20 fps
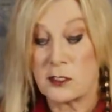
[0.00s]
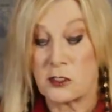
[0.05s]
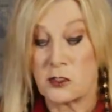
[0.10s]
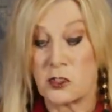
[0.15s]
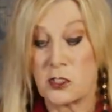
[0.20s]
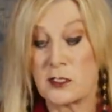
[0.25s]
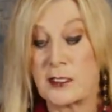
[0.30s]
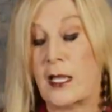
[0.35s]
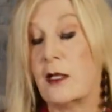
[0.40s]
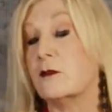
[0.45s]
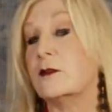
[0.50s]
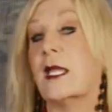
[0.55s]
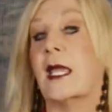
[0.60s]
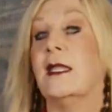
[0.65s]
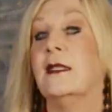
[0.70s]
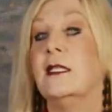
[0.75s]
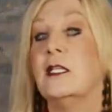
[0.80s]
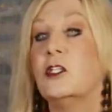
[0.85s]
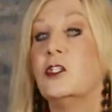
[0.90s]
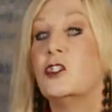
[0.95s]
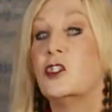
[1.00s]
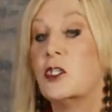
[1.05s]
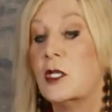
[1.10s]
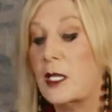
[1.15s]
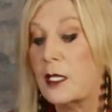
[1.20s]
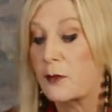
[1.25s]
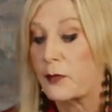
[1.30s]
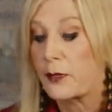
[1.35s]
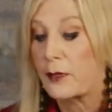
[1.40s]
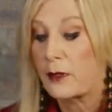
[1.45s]
is just out tending
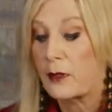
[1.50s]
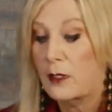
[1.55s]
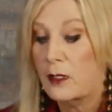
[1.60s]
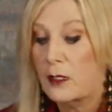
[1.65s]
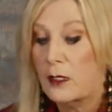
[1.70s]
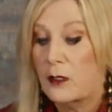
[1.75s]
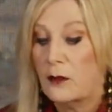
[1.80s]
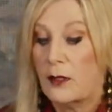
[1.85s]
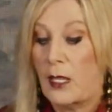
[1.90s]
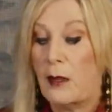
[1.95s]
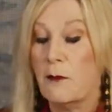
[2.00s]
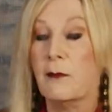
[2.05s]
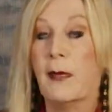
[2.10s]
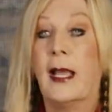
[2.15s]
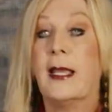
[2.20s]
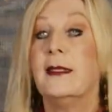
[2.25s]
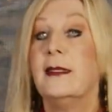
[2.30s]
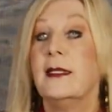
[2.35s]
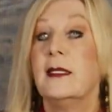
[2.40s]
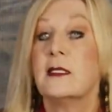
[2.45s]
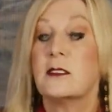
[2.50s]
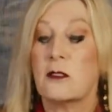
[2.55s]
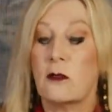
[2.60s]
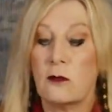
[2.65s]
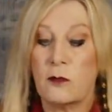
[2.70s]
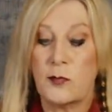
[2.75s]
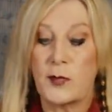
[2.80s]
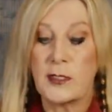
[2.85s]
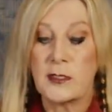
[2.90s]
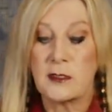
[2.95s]
sheep, okay, minding his
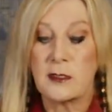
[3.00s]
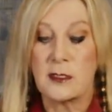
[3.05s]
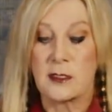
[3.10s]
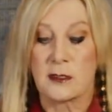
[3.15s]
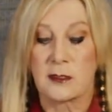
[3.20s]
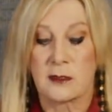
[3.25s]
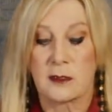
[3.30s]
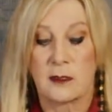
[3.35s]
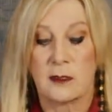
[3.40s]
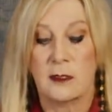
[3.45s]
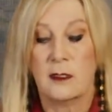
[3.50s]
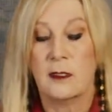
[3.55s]
own business.